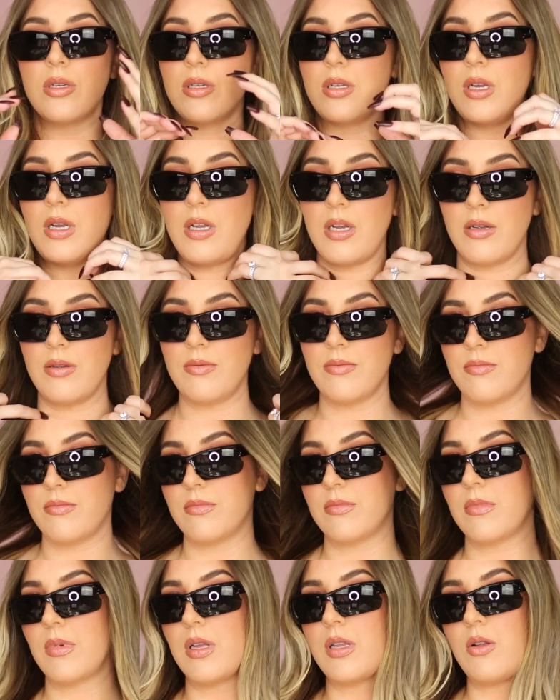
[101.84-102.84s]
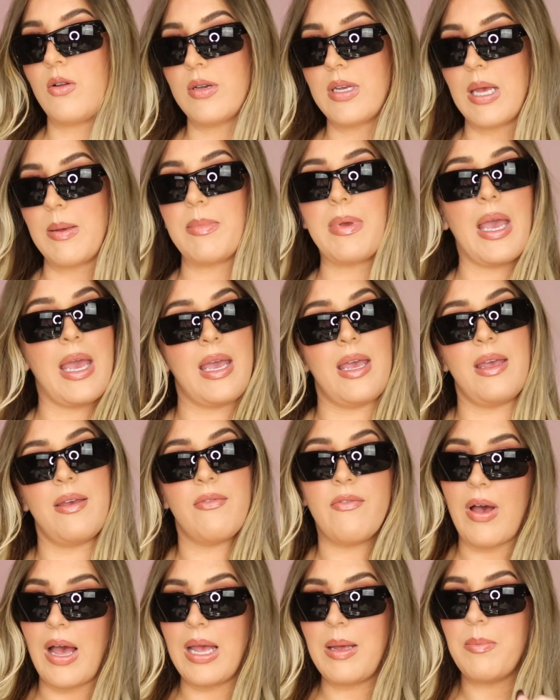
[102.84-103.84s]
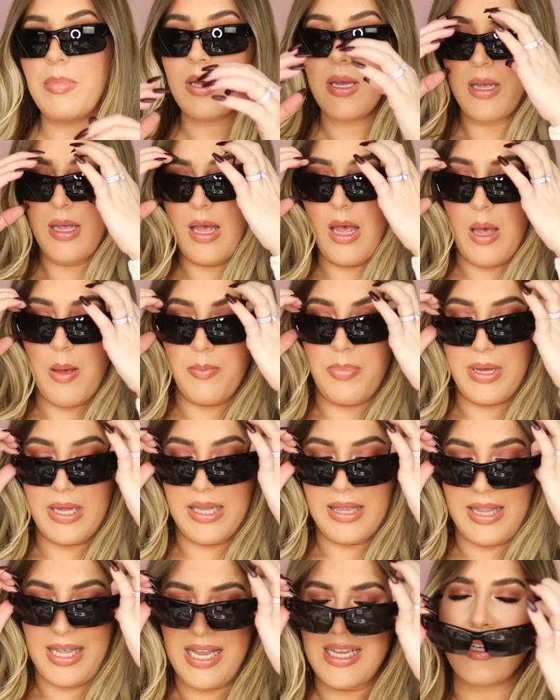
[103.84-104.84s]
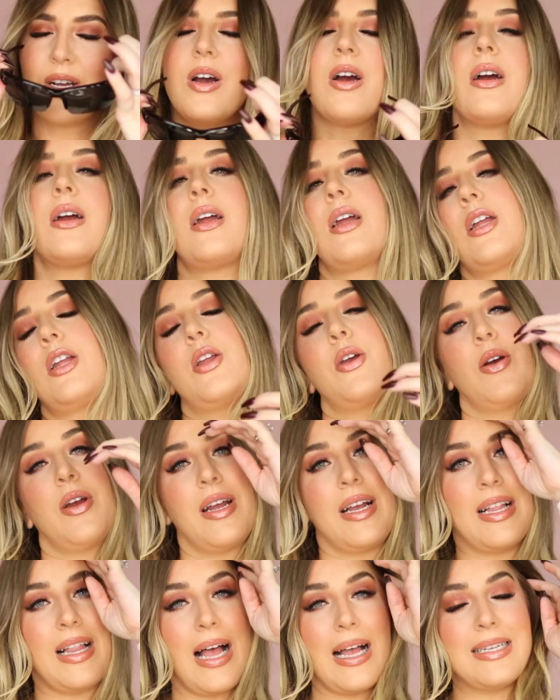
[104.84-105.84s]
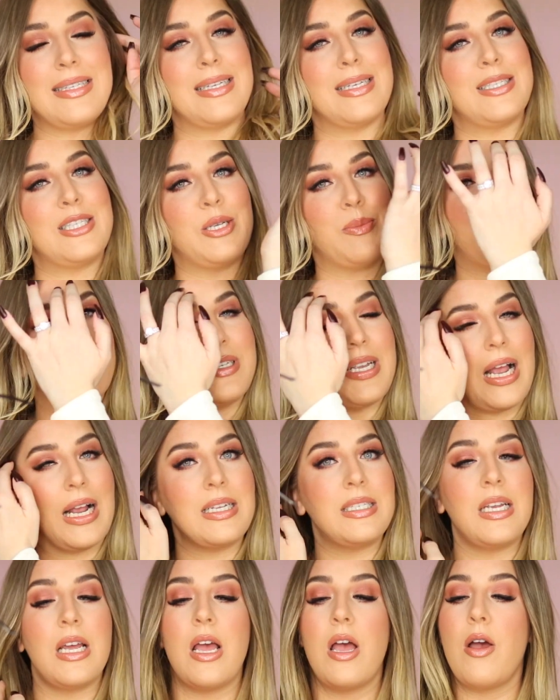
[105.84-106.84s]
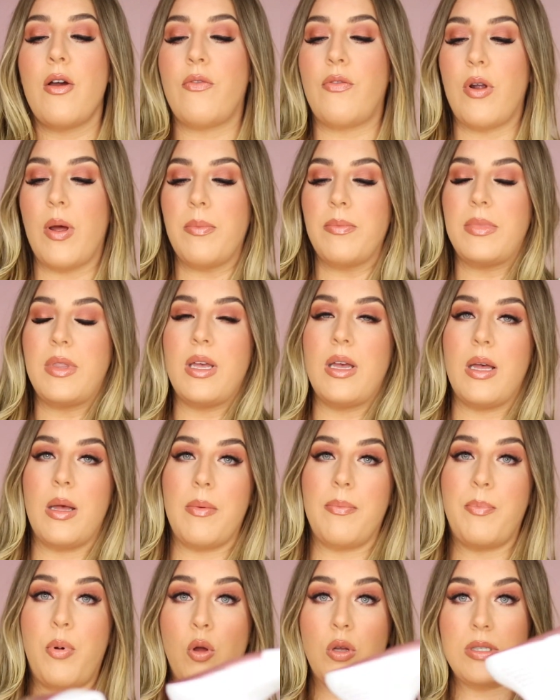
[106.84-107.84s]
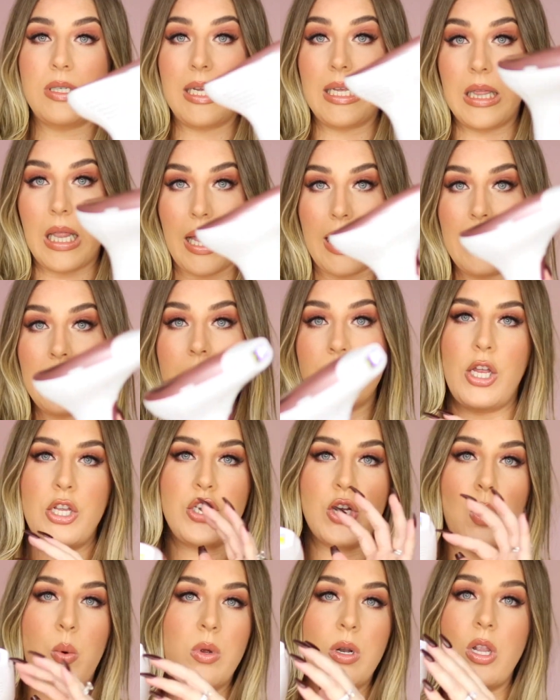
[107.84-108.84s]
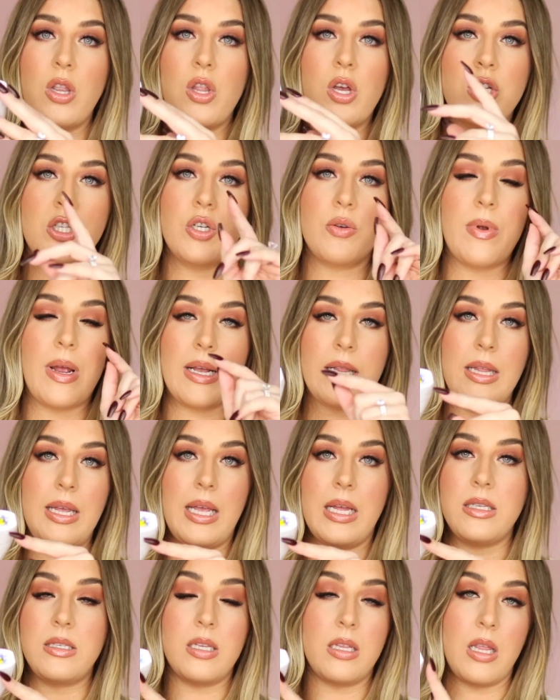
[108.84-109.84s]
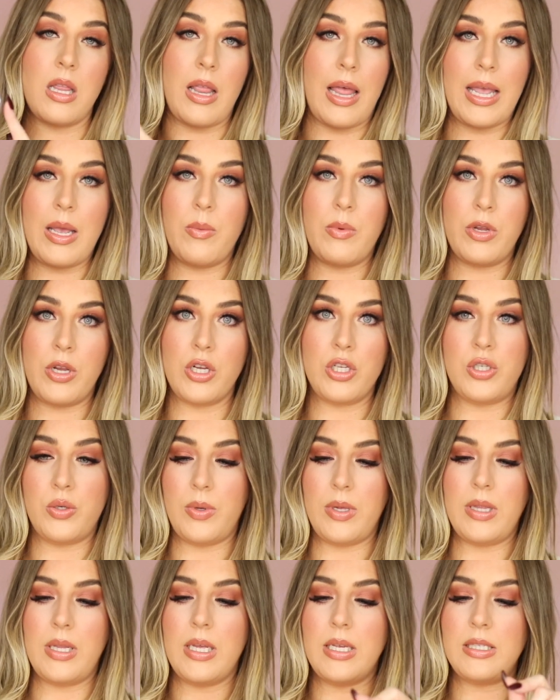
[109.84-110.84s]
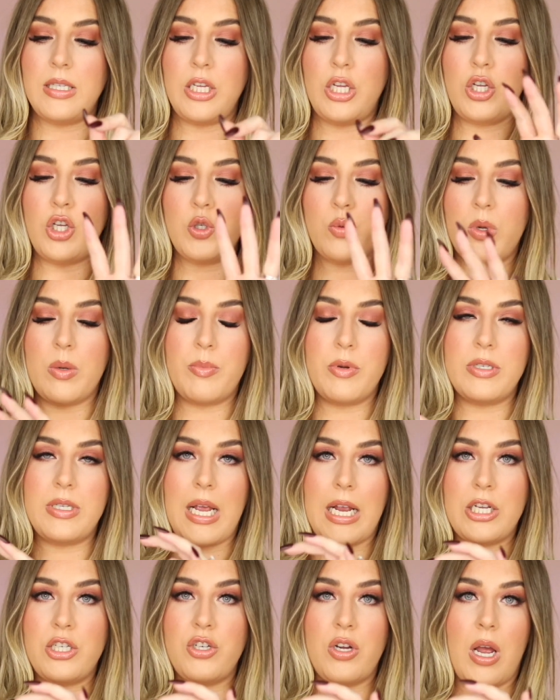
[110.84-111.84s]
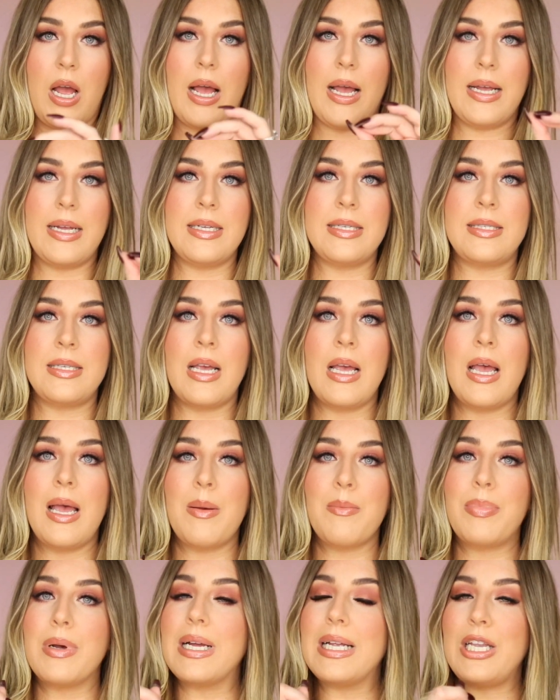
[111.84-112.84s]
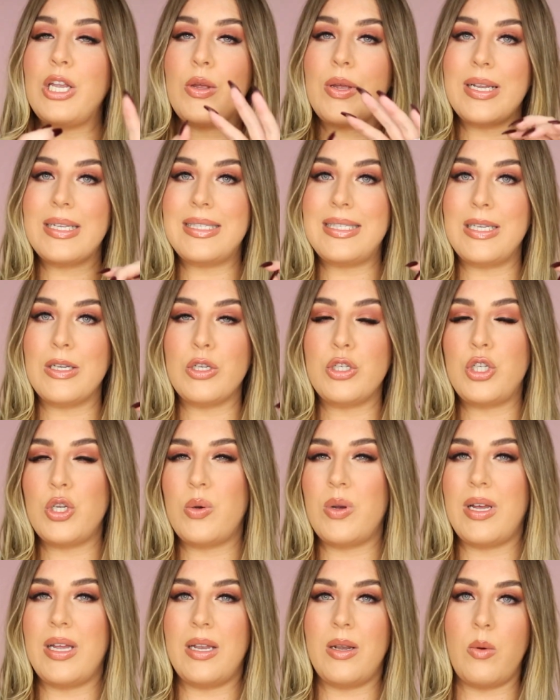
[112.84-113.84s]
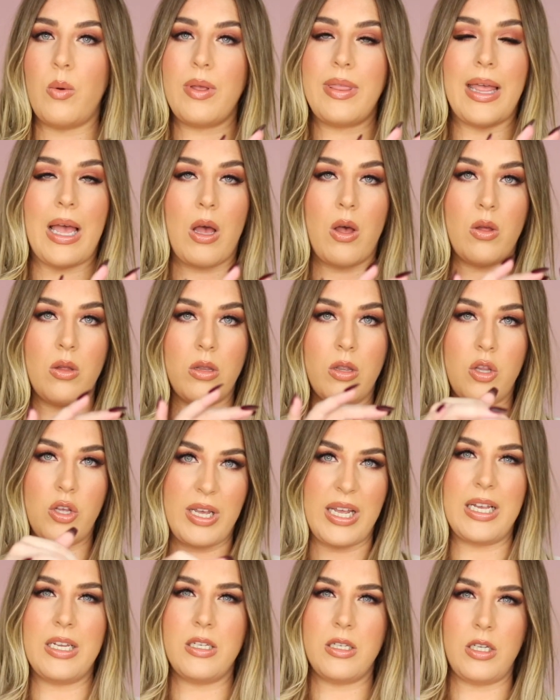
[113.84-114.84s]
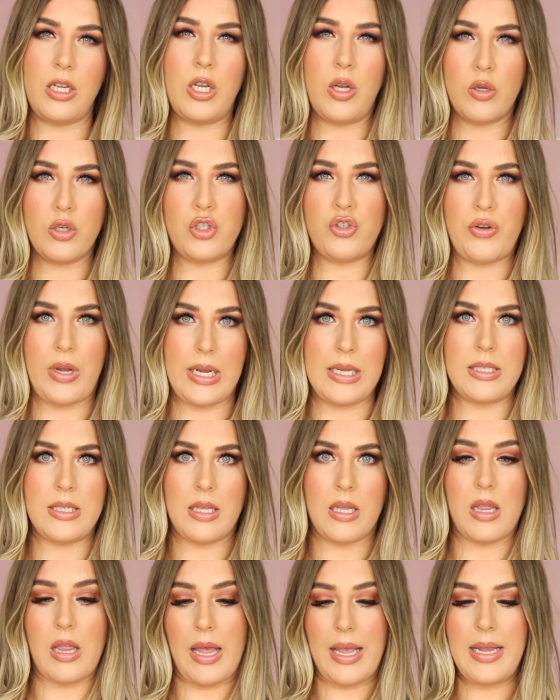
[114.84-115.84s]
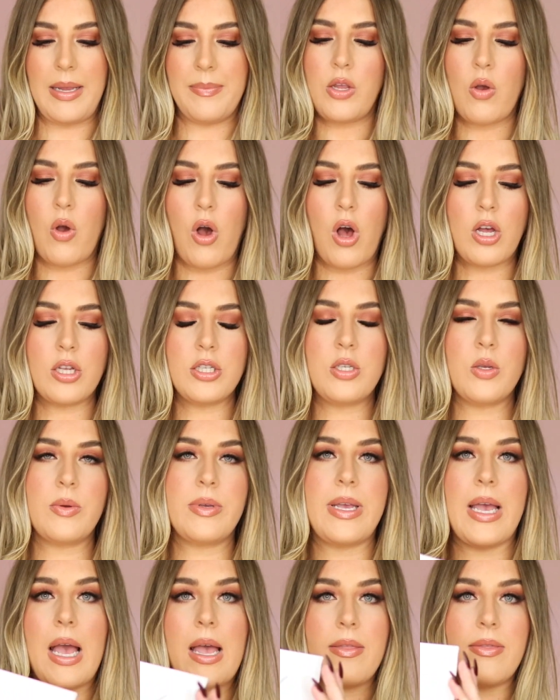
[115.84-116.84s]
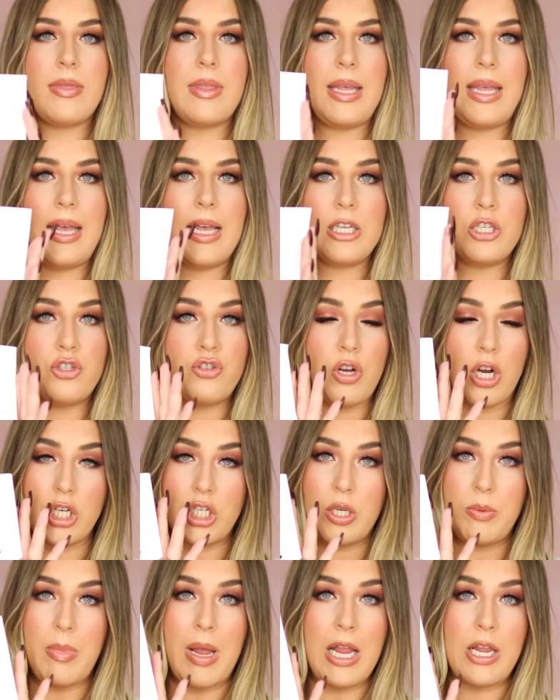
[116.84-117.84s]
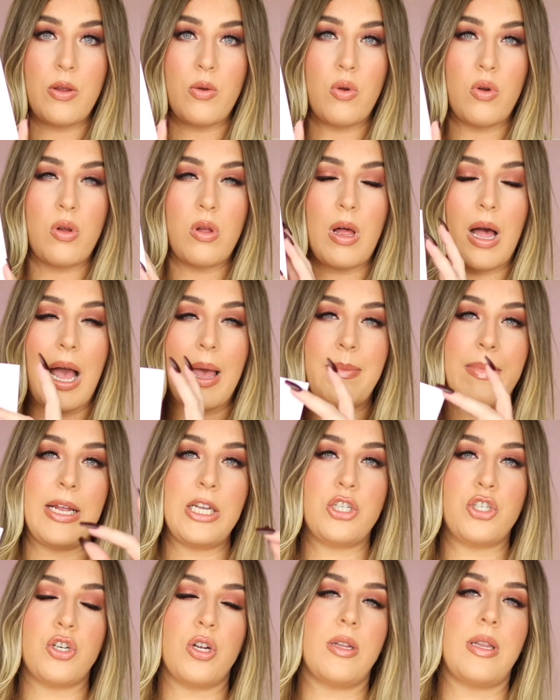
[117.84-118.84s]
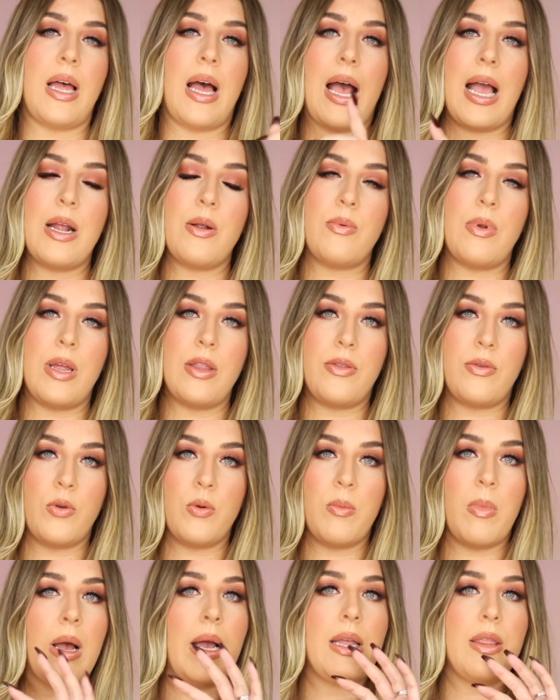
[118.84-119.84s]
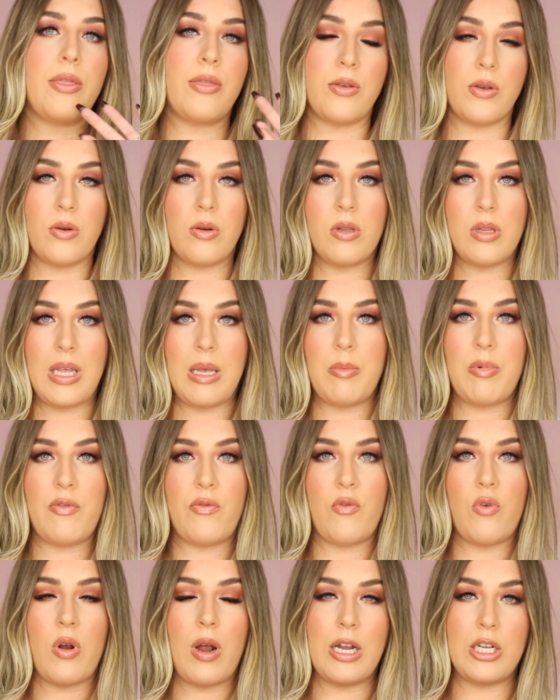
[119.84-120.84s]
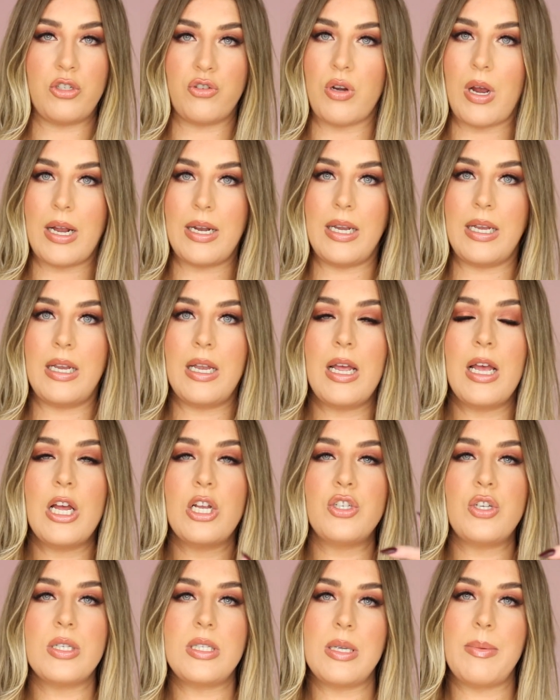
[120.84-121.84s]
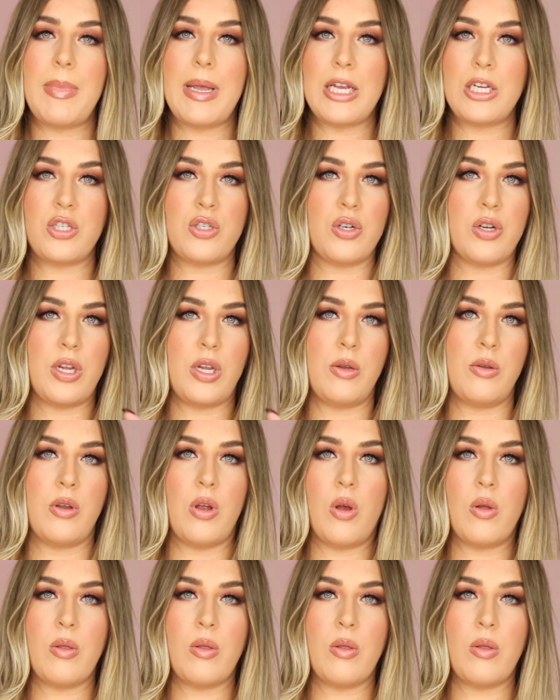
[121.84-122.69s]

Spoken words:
you know, a little Kim K vibe. But these are your glasses to protect from the pulsing light. You don't want to look directly into the light when you're doing this. You just want to protect your eyes, but you can still do it without looking, you know, straight into the light. You'll also get the instruction manual. I made sure that I read through mine thoroughly before I tried it, just to make sure you know